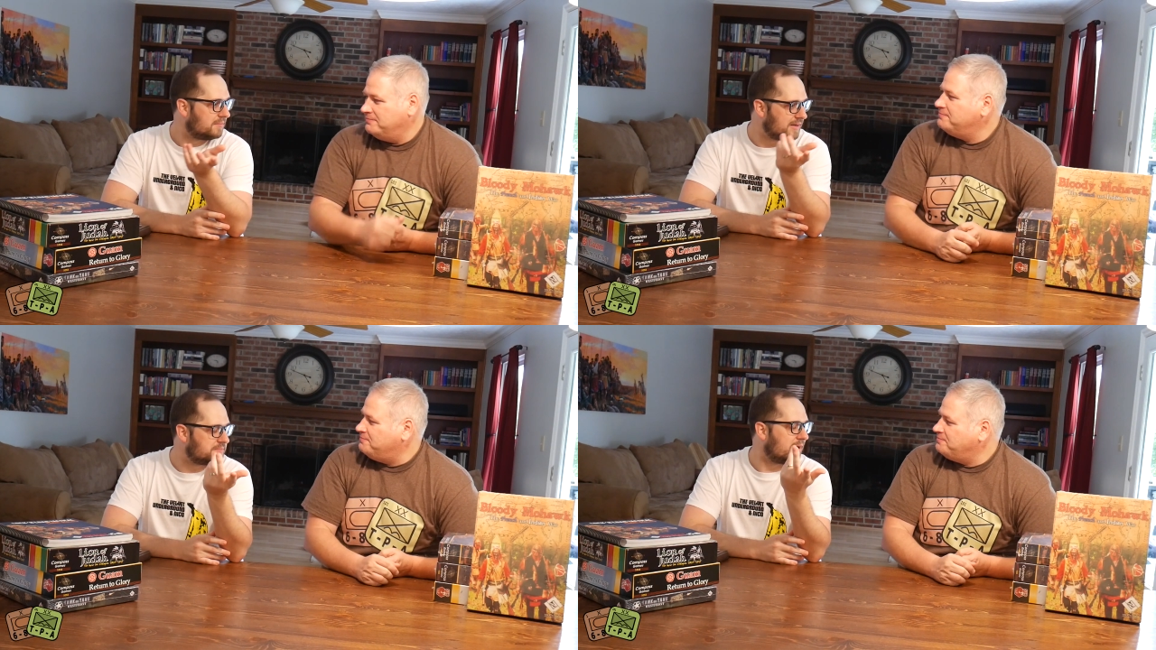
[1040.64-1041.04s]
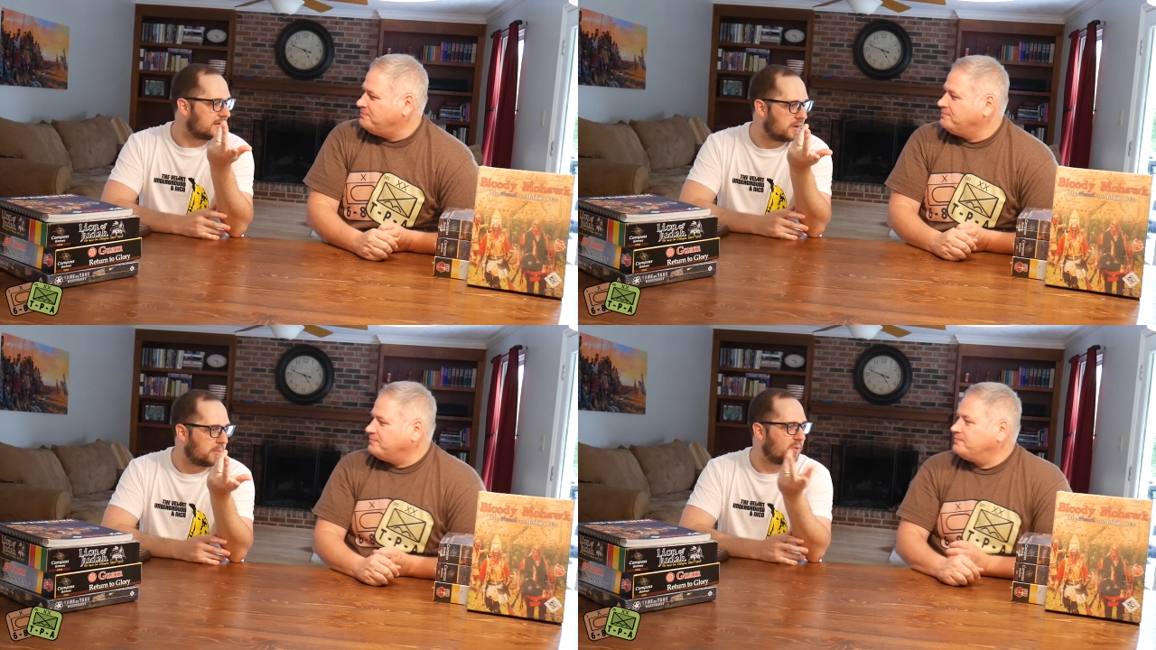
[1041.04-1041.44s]
Speaker 1: my
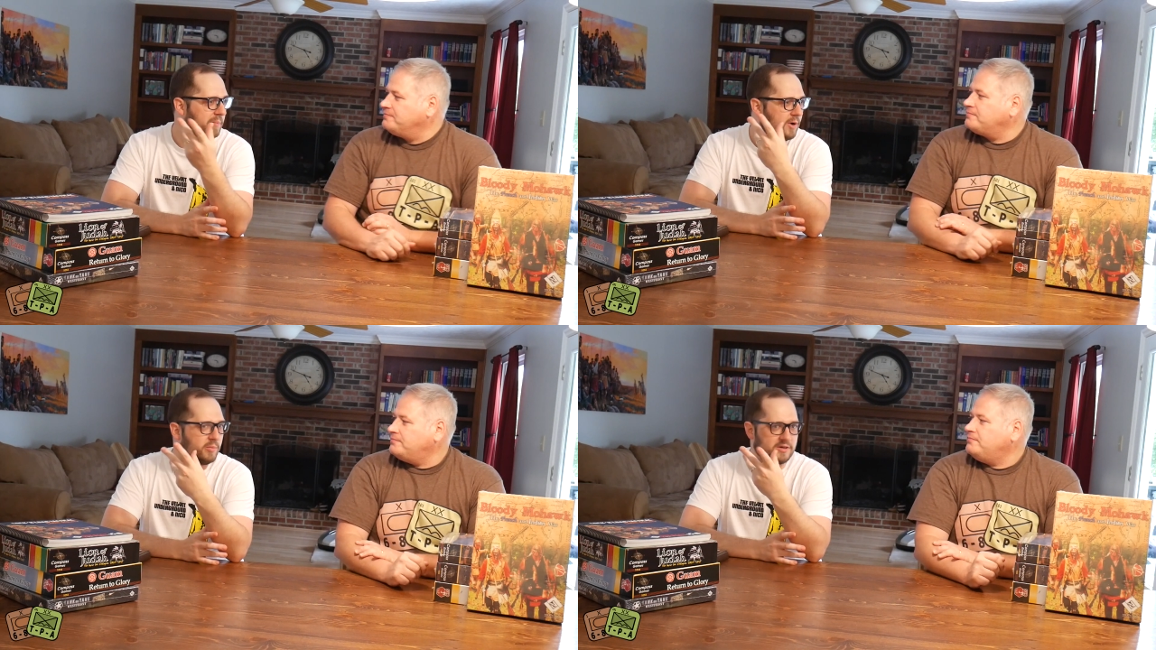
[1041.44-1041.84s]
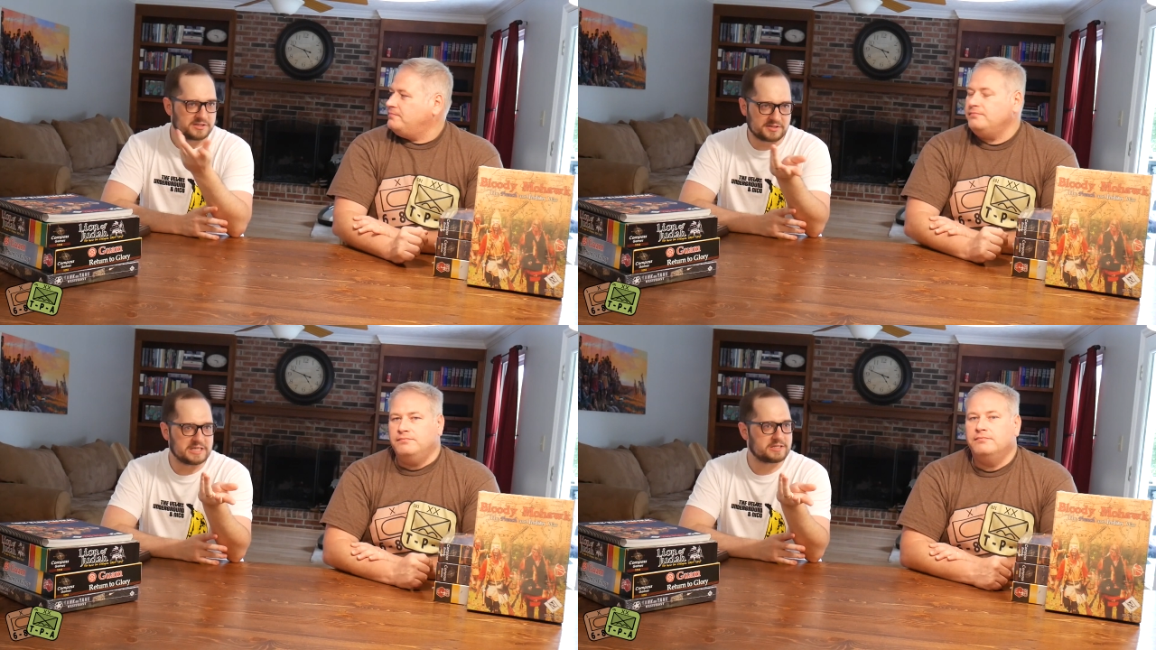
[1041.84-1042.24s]
number one
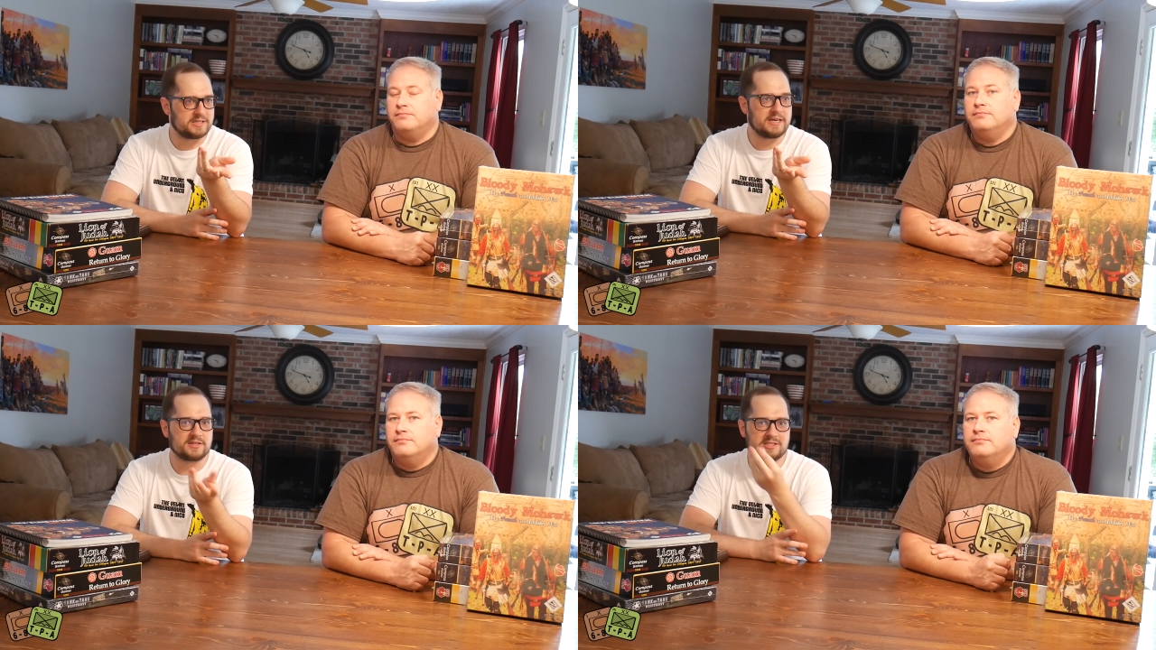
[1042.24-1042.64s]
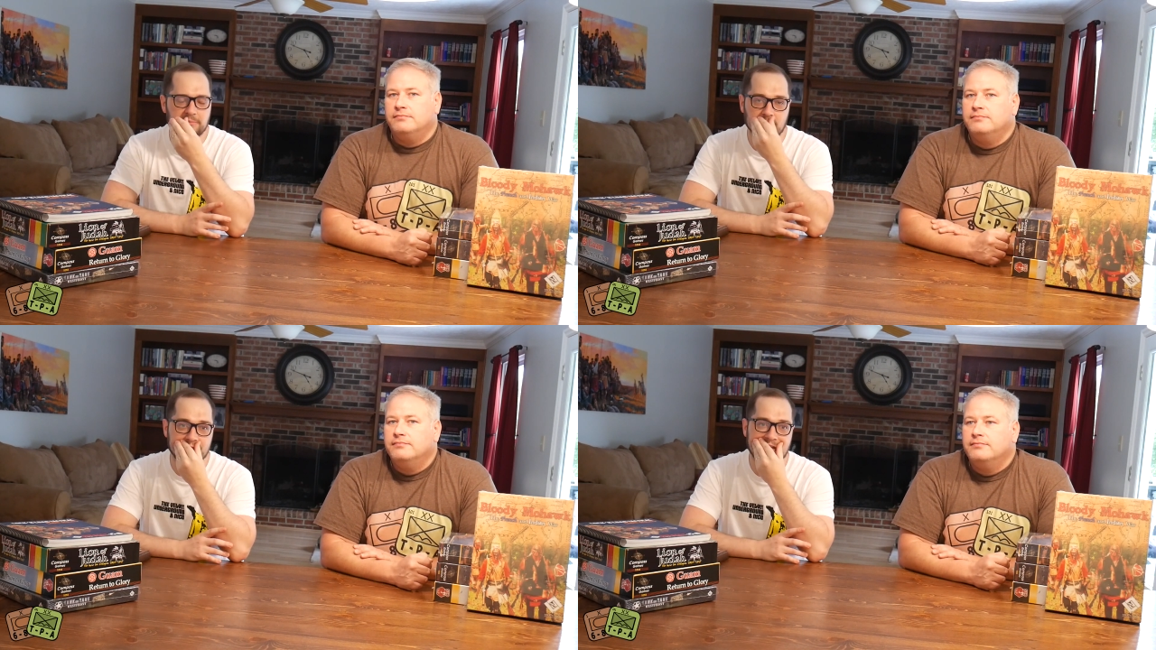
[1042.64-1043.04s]
moment in a
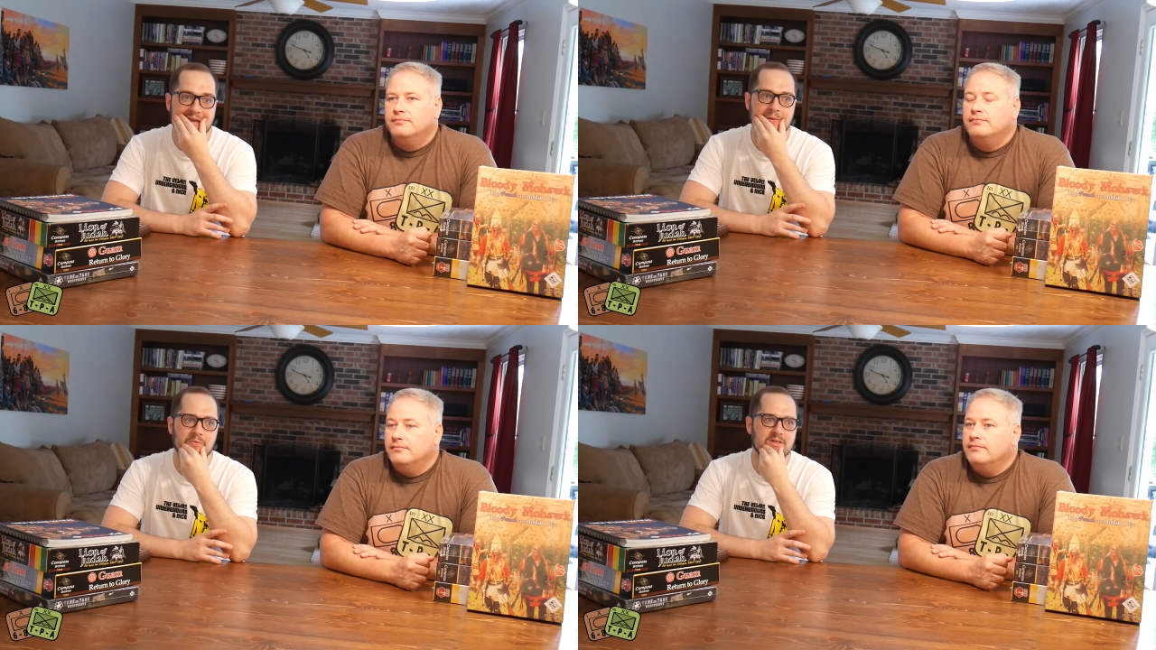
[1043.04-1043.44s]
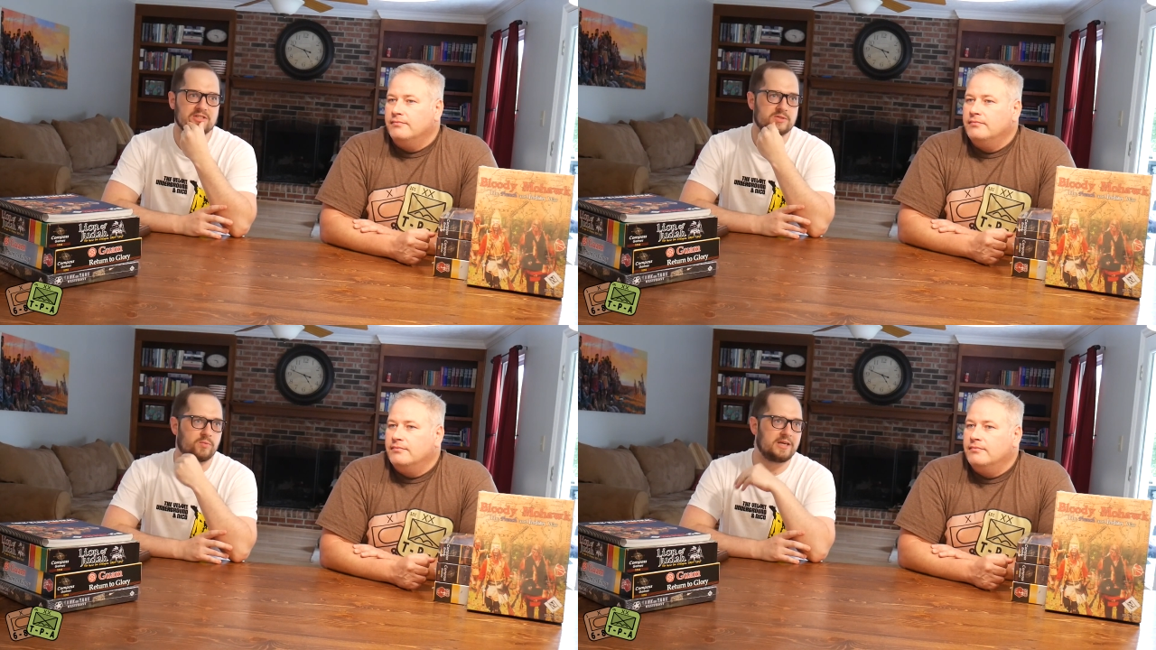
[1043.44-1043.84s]
similar vein
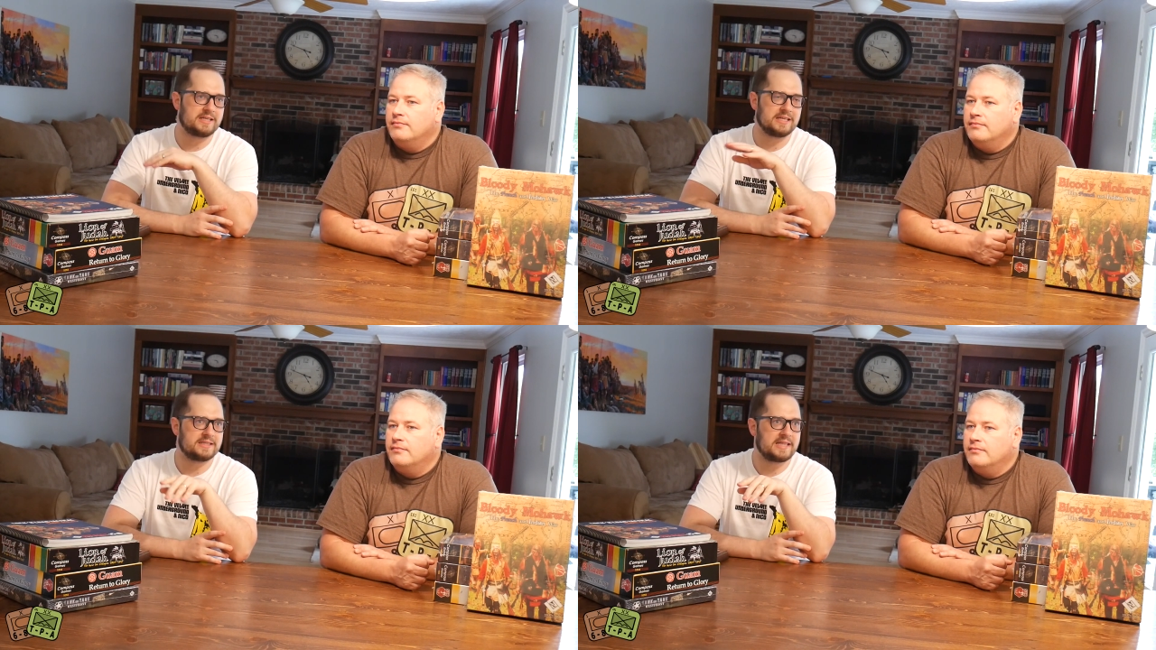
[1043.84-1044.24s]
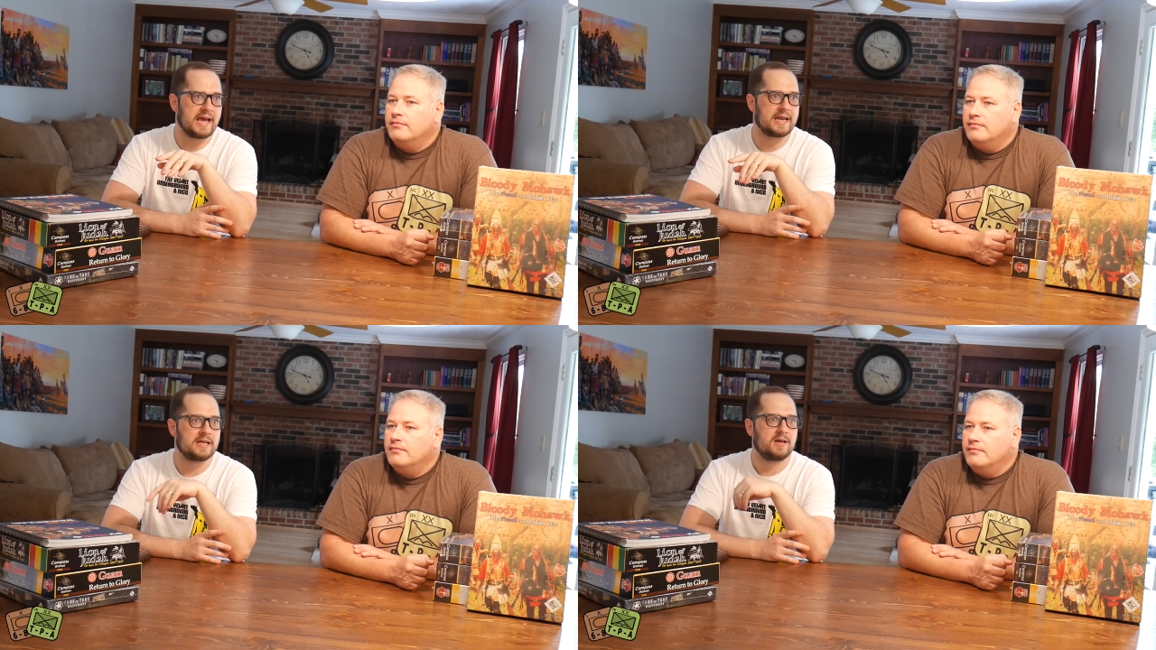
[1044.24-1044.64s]
was we did
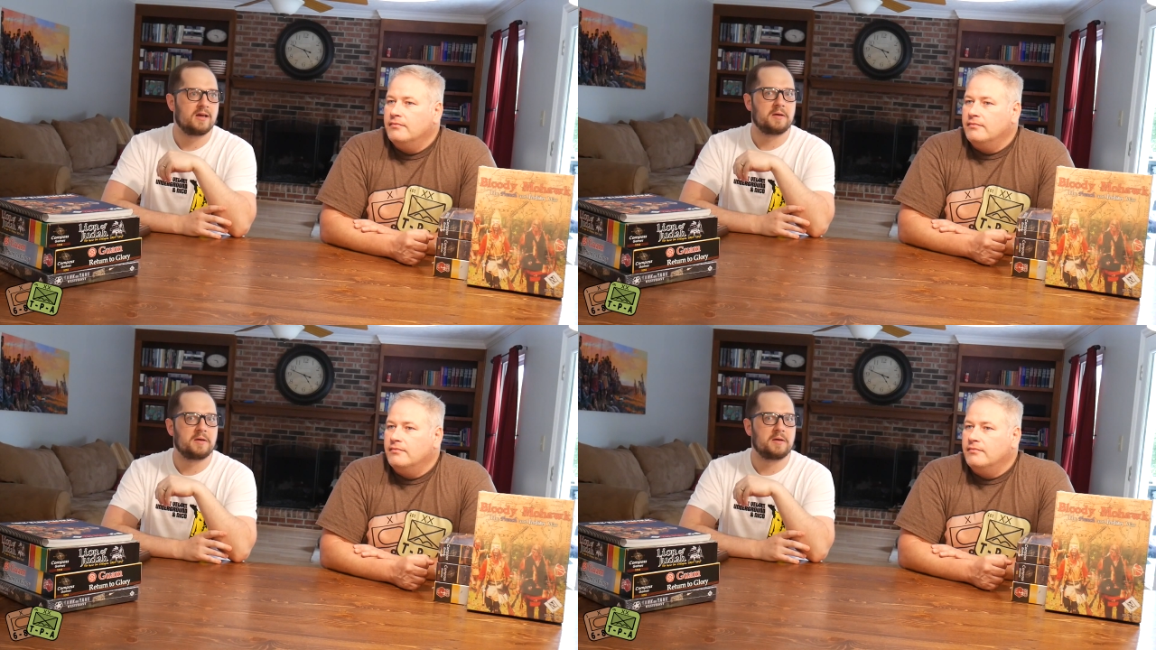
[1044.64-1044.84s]
that,